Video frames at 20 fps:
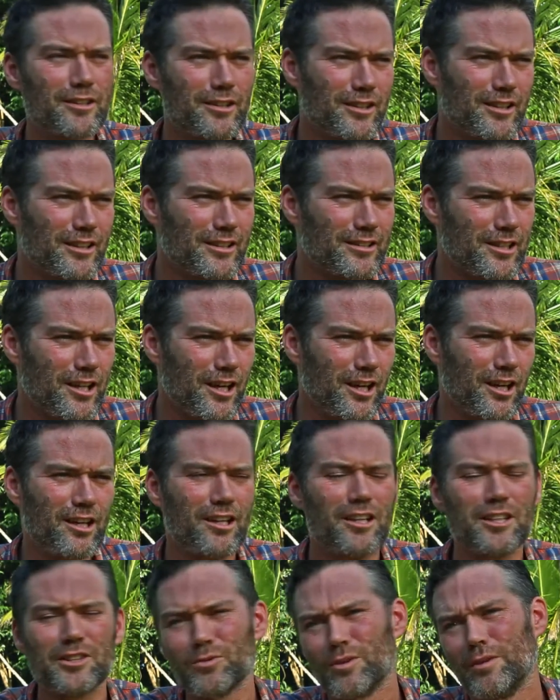It's a
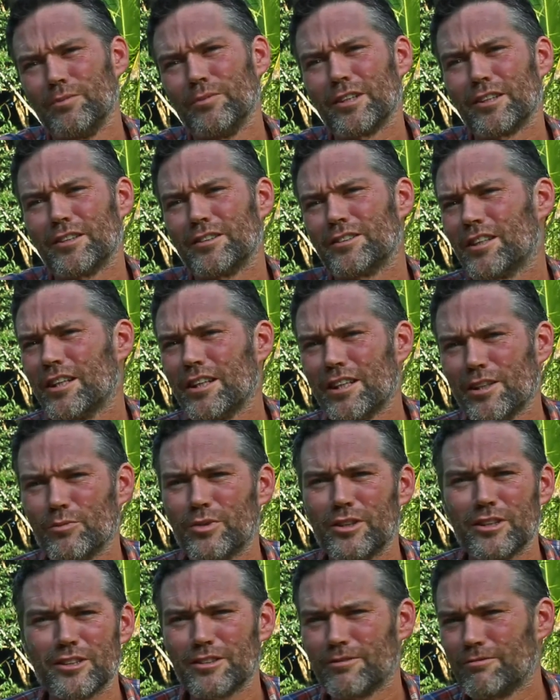hard one because taking
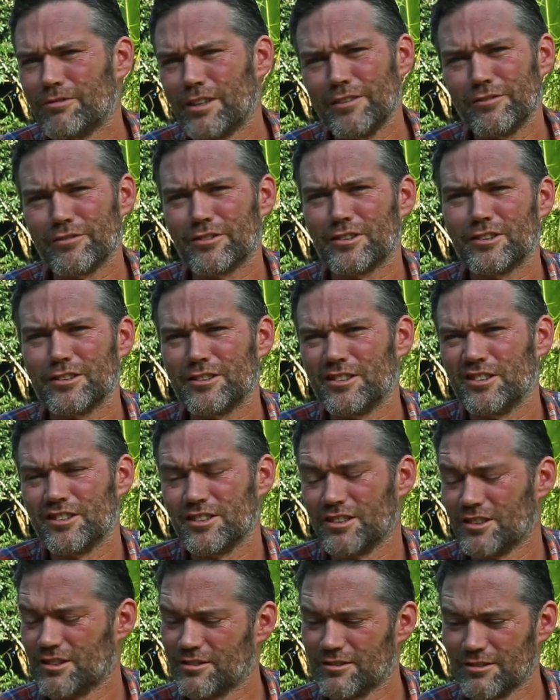pictures in rainforests is
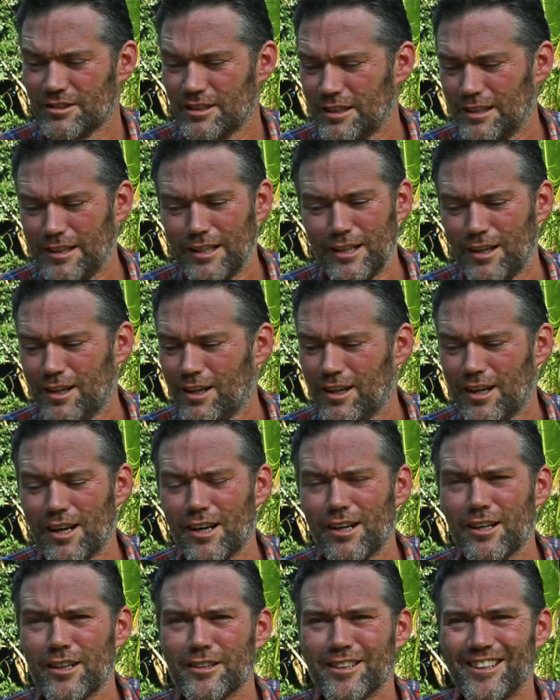just
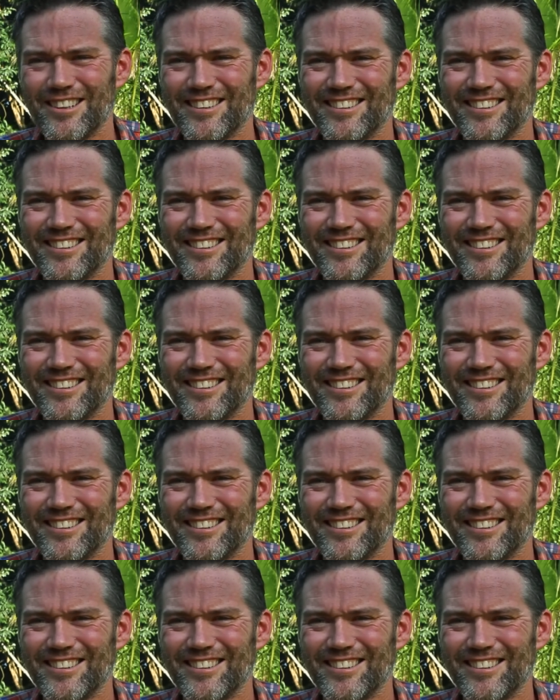hard.